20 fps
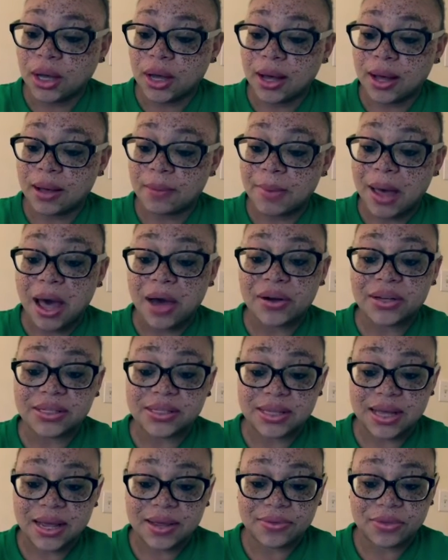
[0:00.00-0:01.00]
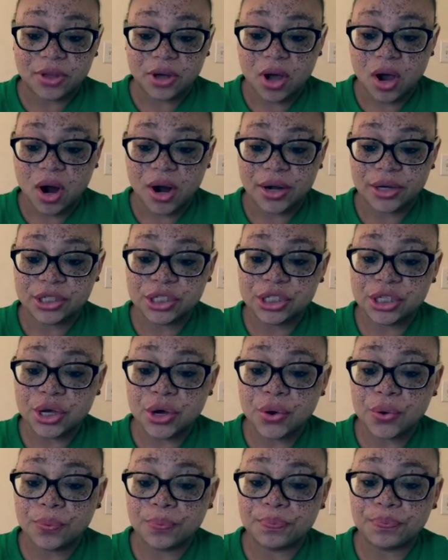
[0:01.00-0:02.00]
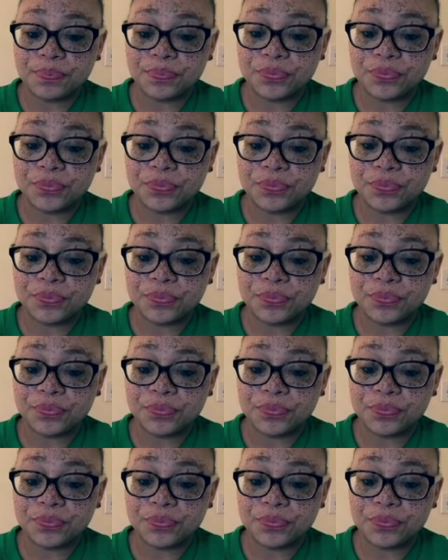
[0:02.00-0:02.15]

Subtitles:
How to sign the card. So